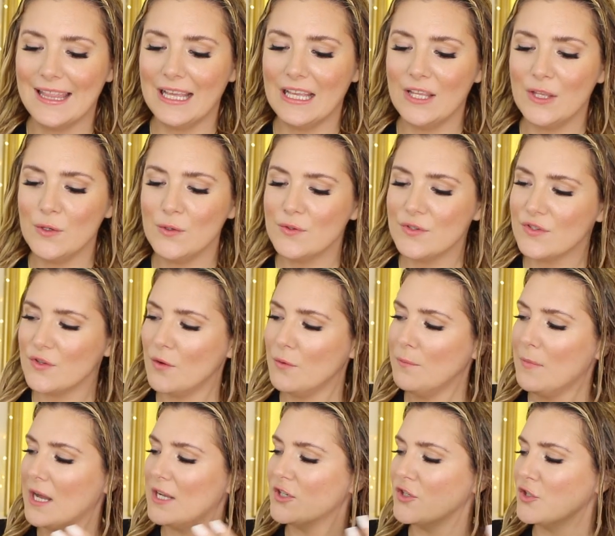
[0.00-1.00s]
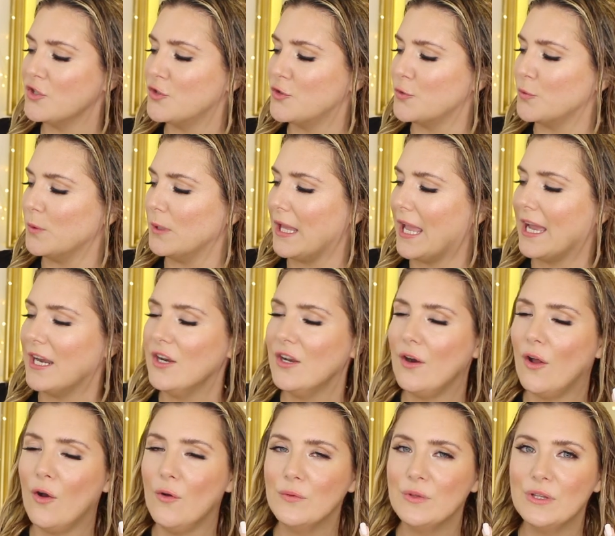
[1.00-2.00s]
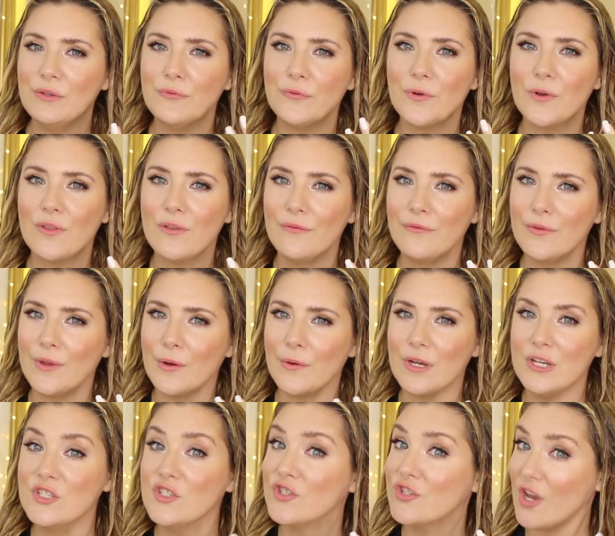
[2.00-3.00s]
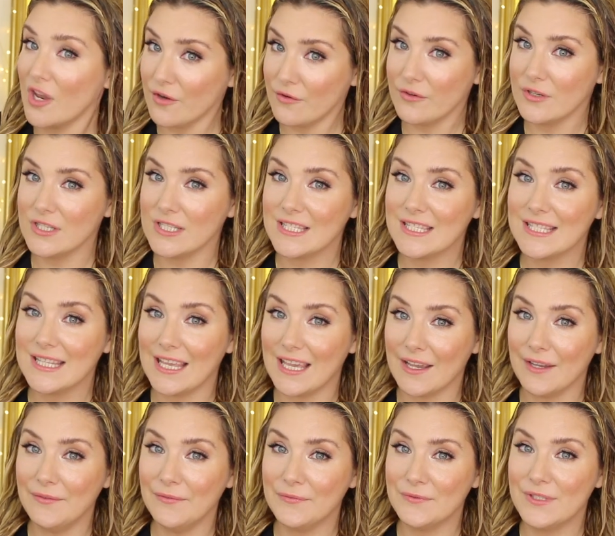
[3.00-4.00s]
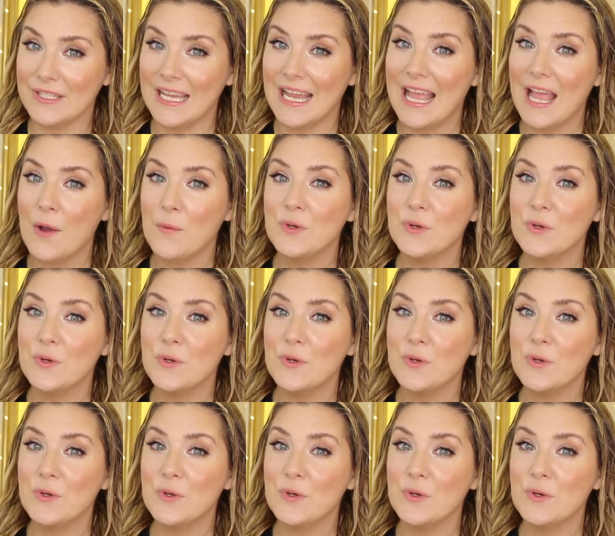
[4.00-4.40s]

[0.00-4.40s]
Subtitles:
Thank you so much, Julia, not only for the very generous gift,